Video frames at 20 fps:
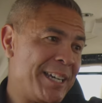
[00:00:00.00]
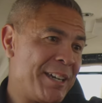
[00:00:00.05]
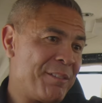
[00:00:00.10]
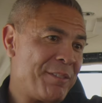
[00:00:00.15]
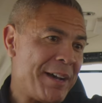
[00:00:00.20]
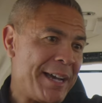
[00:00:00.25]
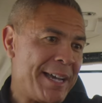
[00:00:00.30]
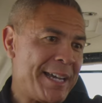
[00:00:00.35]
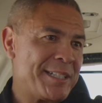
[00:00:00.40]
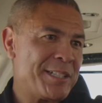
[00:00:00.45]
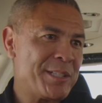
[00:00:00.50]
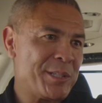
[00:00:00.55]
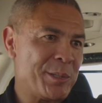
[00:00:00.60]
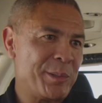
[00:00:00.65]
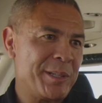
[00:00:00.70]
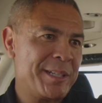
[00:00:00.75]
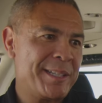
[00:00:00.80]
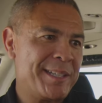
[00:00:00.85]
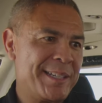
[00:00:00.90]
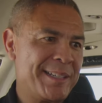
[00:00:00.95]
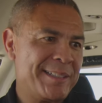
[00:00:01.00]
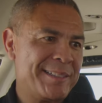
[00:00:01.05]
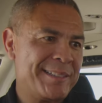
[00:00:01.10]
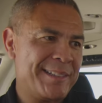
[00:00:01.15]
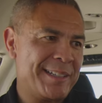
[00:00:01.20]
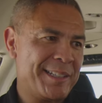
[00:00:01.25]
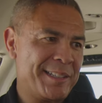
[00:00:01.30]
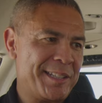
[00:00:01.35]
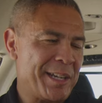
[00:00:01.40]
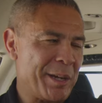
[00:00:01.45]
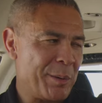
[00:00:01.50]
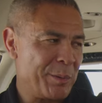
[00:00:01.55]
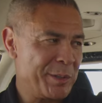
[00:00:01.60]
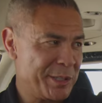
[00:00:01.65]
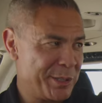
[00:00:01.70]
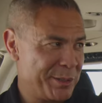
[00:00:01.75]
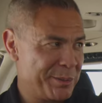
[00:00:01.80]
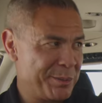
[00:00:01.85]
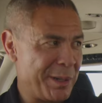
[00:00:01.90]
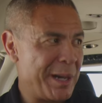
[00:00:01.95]
if I had to do it again, I think I
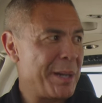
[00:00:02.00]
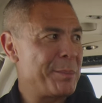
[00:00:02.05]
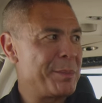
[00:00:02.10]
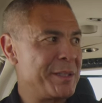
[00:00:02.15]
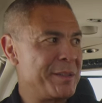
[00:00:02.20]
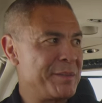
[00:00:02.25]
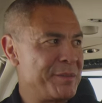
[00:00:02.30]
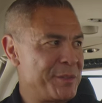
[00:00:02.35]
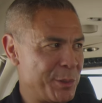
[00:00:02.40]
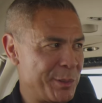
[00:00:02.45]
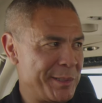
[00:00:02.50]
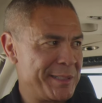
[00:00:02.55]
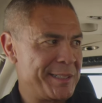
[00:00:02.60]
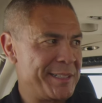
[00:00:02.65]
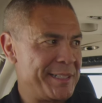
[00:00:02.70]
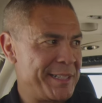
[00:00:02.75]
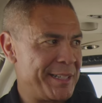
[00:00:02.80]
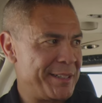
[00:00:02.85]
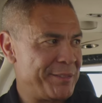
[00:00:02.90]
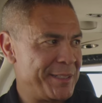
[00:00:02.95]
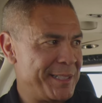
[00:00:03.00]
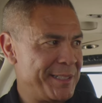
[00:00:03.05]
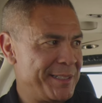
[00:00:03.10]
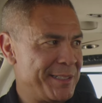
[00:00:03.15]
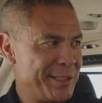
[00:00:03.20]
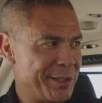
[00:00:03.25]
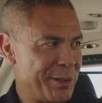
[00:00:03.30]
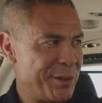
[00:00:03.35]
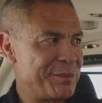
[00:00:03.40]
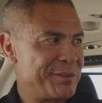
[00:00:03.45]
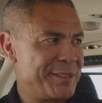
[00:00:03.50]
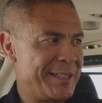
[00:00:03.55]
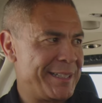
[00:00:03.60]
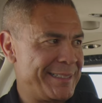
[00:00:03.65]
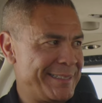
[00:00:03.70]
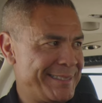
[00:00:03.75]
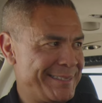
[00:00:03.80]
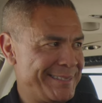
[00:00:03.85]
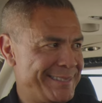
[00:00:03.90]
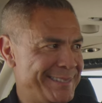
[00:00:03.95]
would probably have joined the Navy to go
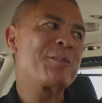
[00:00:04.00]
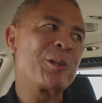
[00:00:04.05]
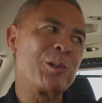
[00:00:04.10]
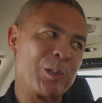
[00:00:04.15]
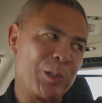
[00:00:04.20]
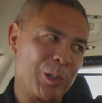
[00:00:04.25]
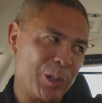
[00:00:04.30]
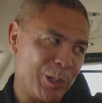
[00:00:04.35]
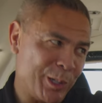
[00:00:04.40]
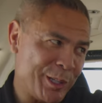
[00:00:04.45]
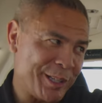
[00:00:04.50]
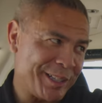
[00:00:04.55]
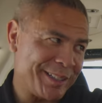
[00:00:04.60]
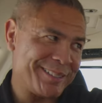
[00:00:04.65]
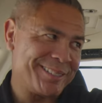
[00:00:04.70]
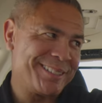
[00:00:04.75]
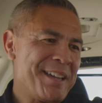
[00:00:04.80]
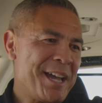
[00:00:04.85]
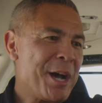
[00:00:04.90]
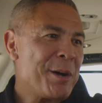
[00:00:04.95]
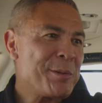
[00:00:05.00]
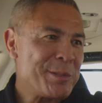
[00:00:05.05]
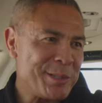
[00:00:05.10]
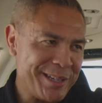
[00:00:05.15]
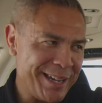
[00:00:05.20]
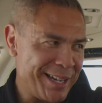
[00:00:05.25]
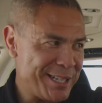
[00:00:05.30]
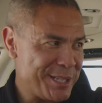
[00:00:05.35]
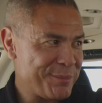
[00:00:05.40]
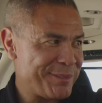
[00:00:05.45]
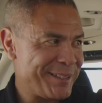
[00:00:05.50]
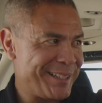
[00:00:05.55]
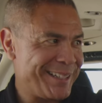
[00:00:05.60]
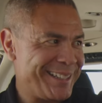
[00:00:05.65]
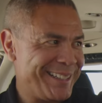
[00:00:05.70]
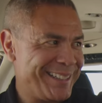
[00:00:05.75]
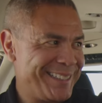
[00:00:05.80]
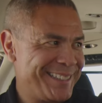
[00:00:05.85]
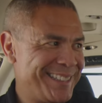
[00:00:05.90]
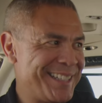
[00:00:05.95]
fly. They're learning how you guys
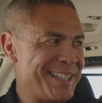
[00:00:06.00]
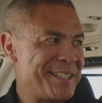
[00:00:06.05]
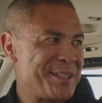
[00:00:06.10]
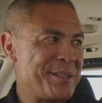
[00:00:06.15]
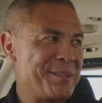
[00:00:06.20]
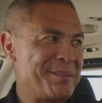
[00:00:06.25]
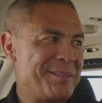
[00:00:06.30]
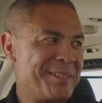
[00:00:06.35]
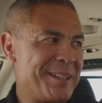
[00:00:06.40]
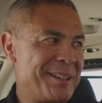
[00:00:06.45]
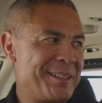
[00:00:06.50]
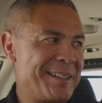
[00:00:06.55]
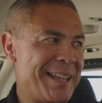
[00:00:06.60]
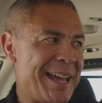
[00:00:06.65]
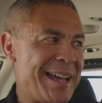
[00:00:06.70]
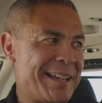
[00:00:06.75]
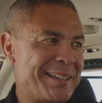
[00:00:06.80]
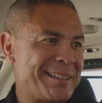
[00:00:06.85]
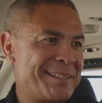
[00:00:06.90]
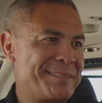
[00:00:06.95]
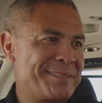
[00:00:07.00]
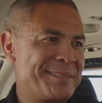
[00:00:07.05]
fly and the lack,